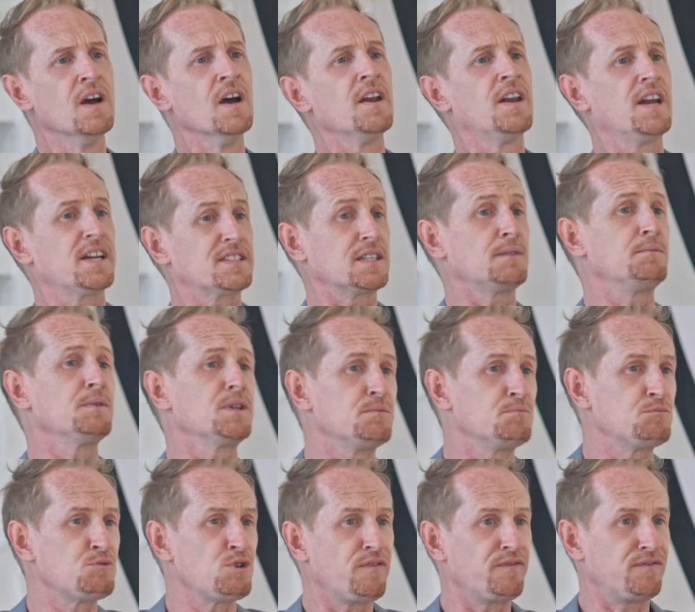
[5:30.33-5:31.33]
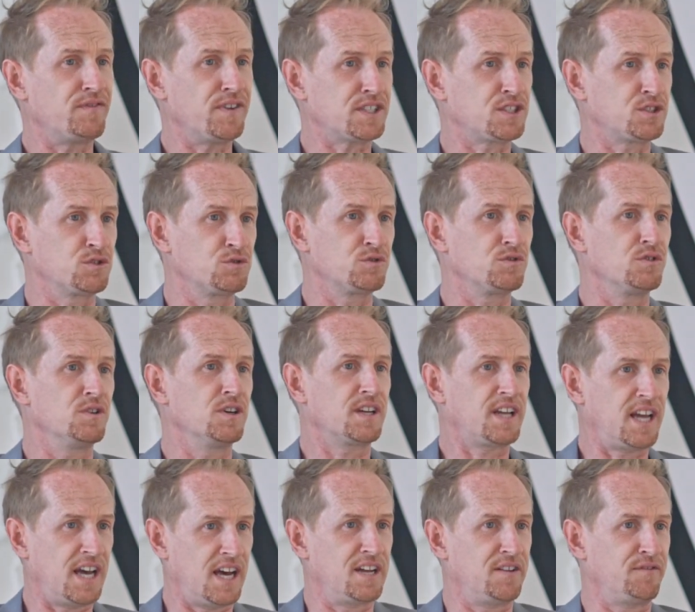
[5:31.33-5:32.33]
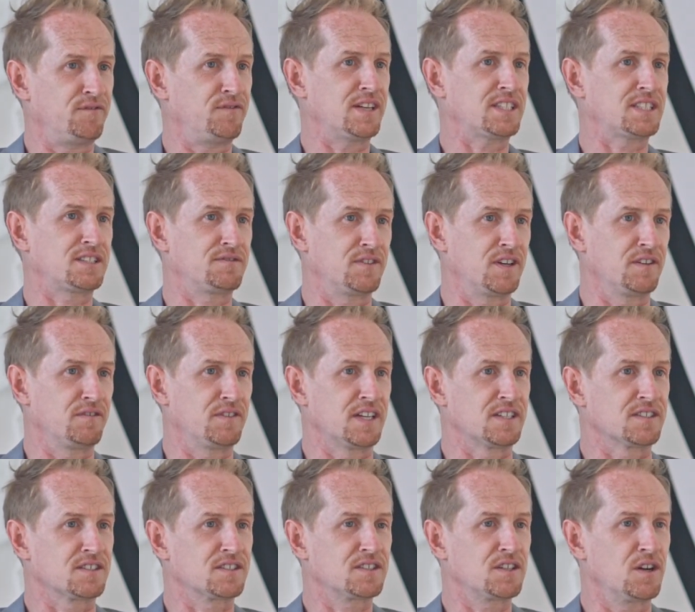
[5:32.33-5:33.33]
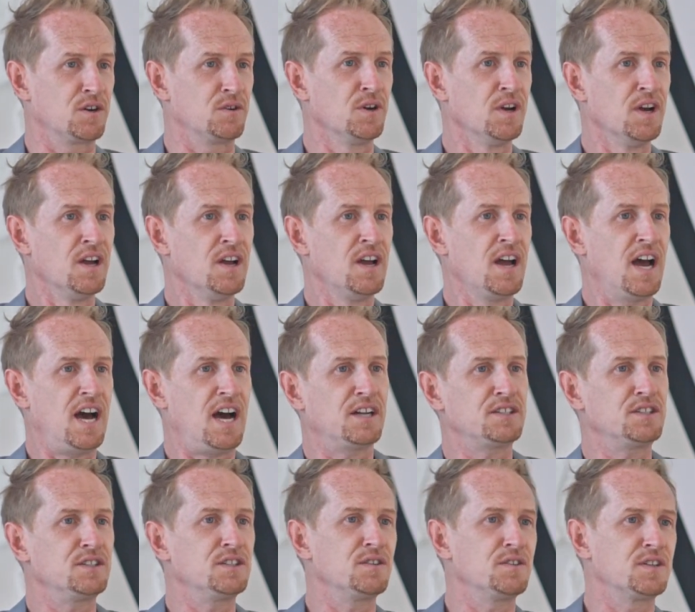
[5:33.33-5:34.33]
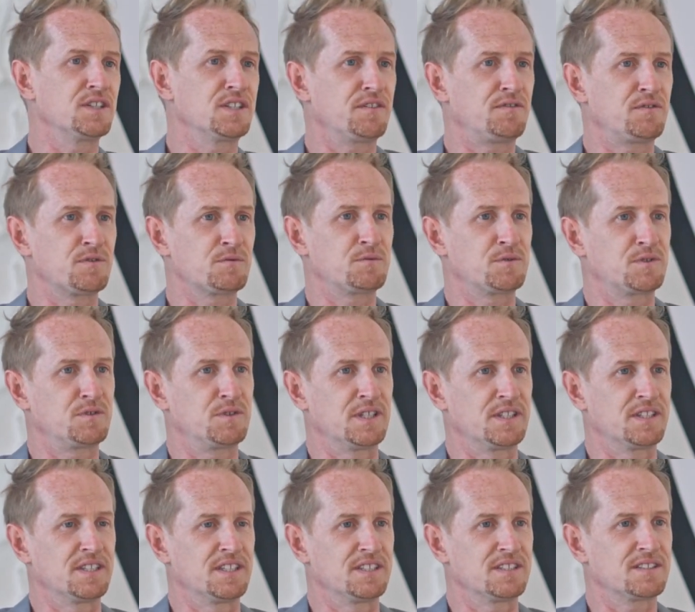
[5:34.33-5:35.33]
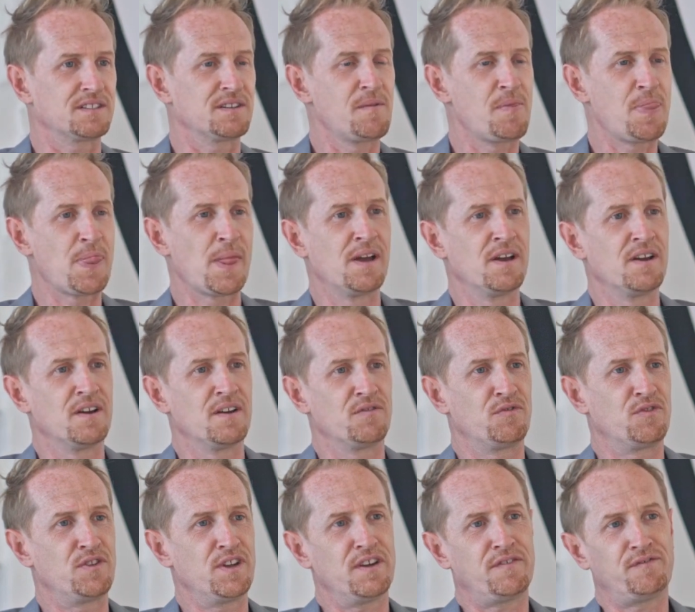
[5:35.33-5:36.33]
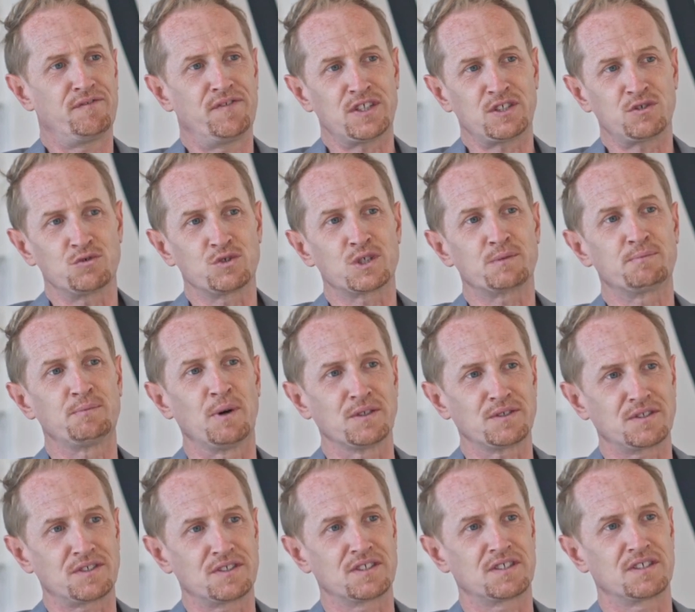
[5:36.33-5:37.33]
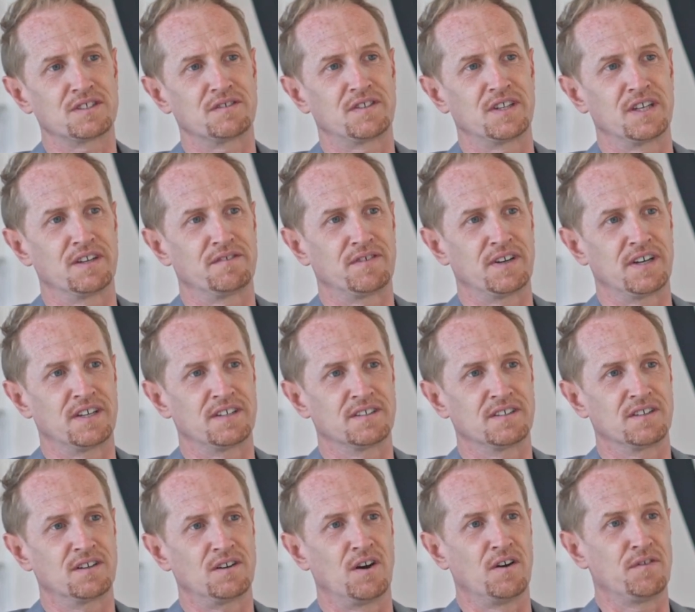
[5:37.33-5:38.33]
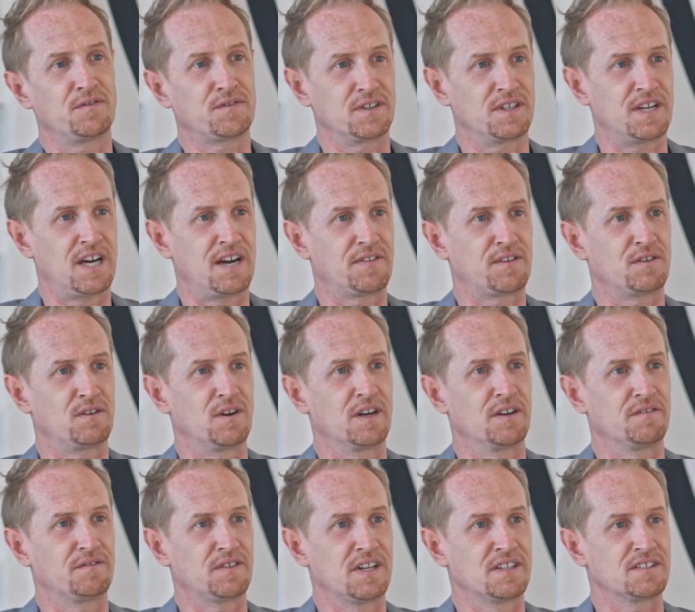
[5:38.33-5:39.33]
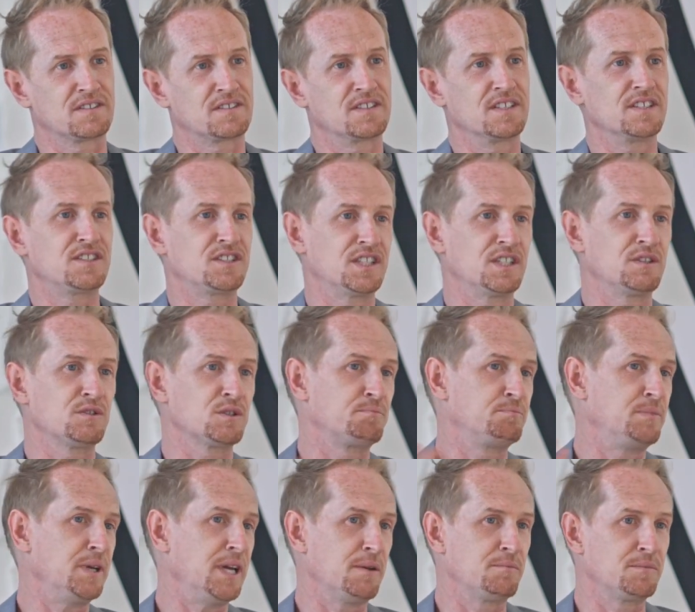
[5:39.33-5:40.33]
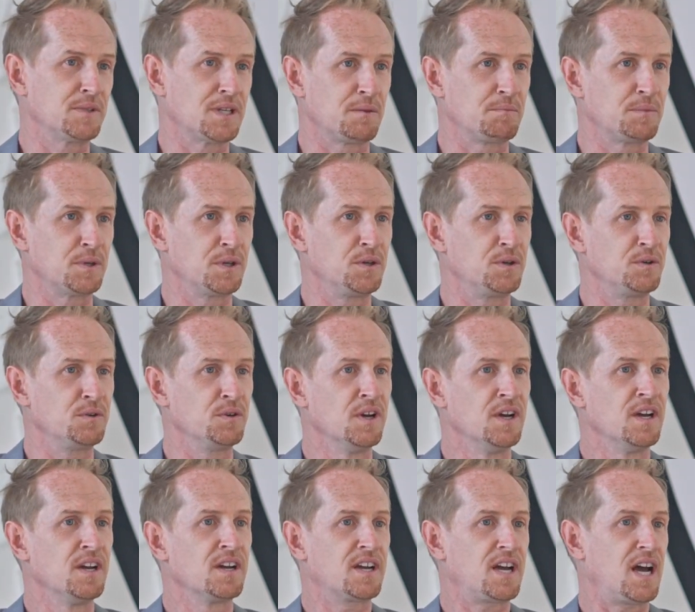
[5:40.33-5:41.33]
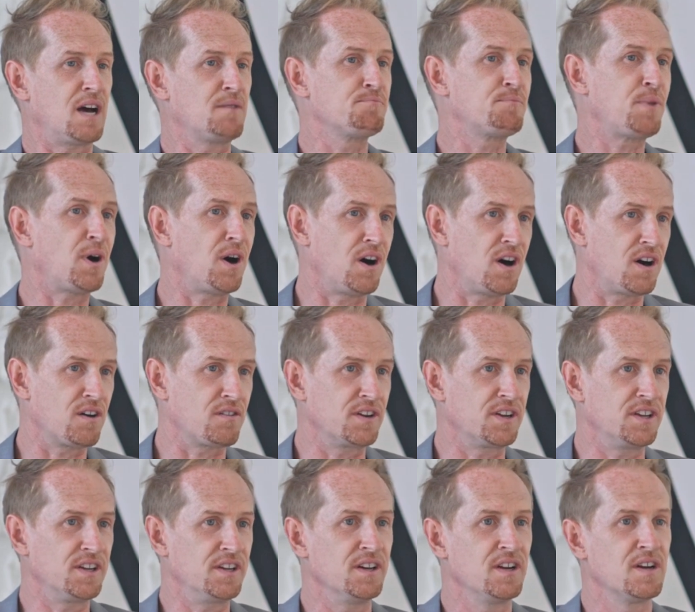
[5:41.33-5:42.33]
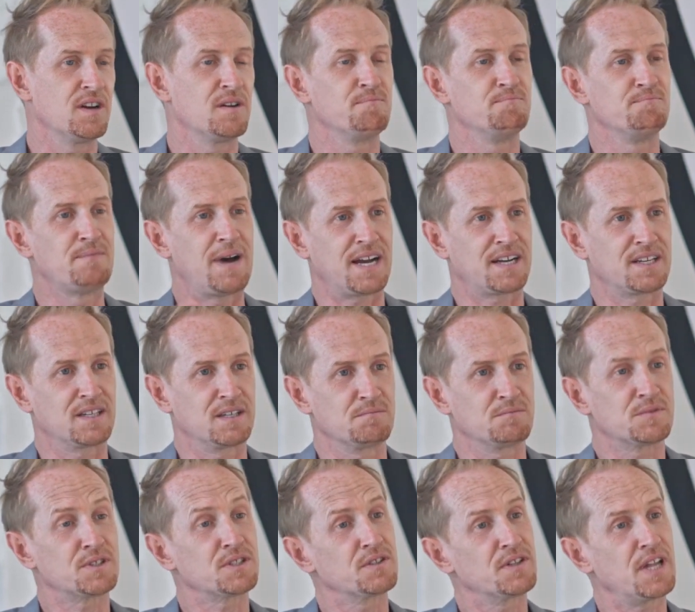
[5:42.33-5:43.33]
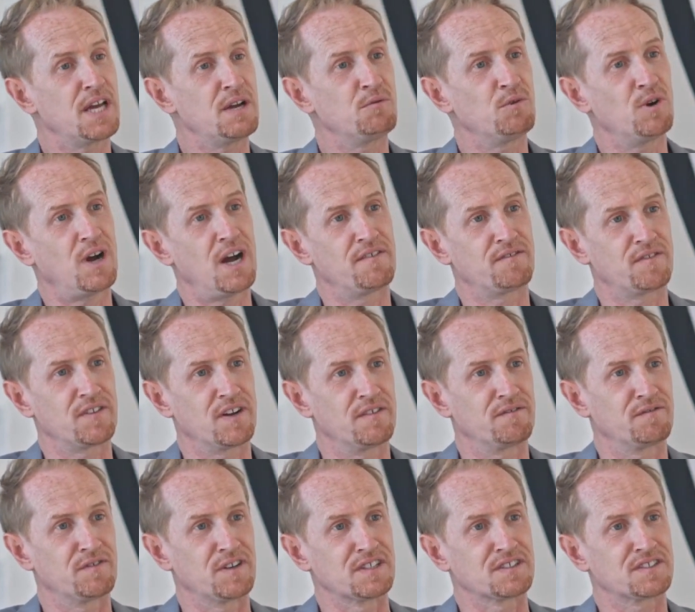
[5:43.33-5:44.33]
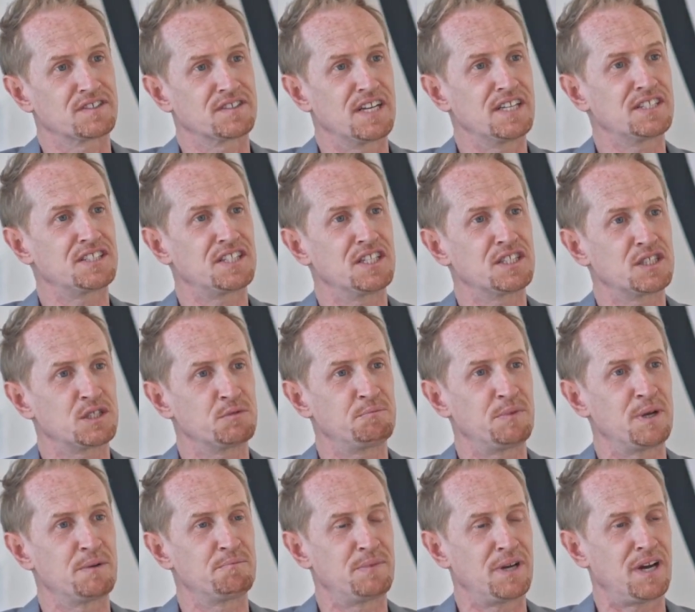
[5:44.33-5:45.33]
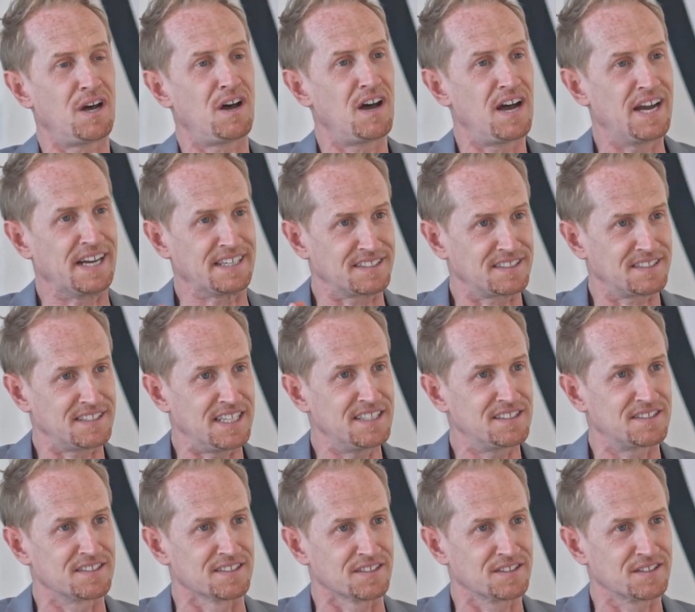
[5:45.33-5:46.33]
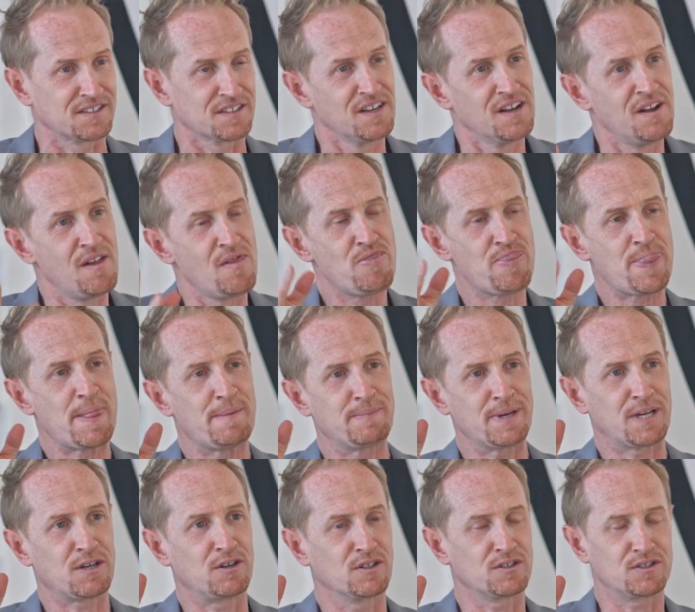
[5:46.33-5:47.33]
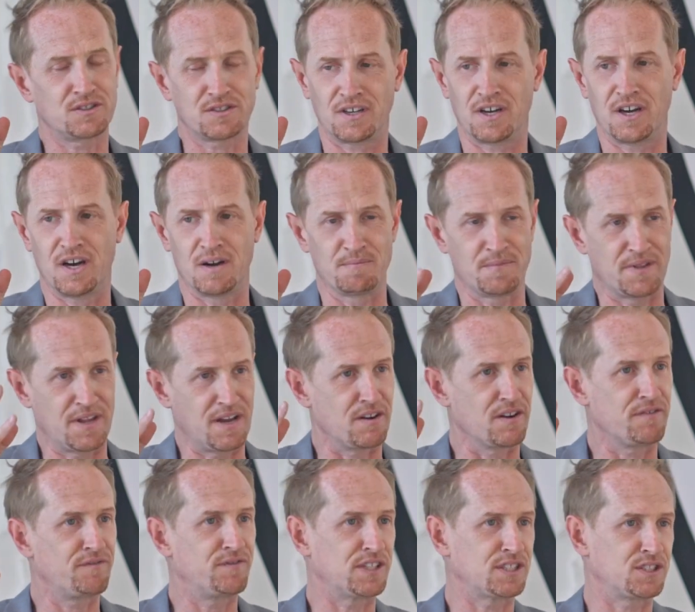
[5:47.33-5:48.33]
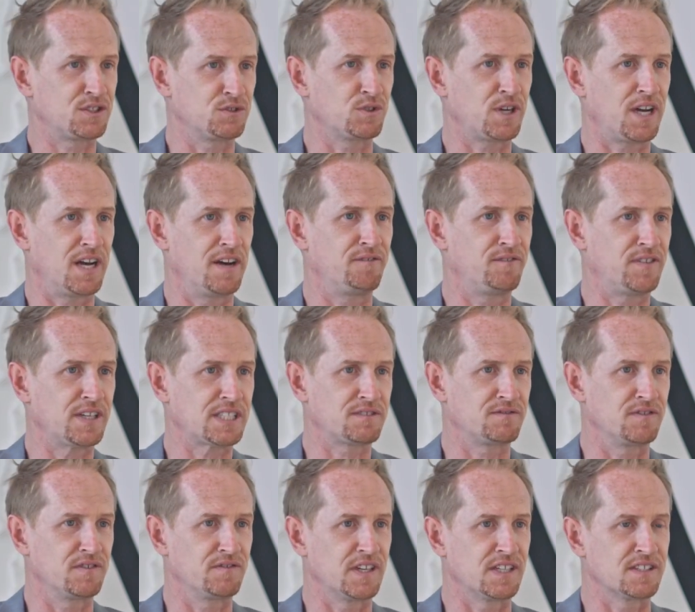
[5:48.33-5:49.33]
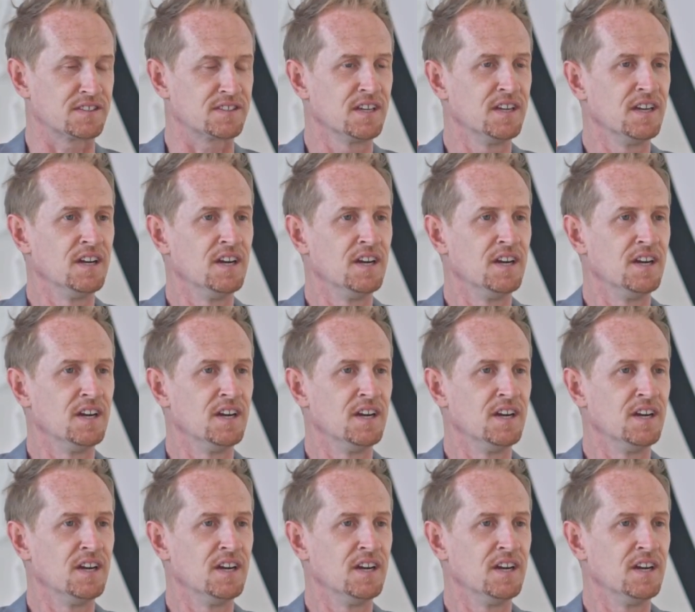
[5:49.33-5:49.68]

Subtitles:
Now, some of them are official Cannes Festival events. So how do you know the difference between these? The official sponsors of the event often have their own events. This year it was BMW, Campari, Magnum, so they will have their events. They tend to be a bit higher status because they're official Cannes Festival events.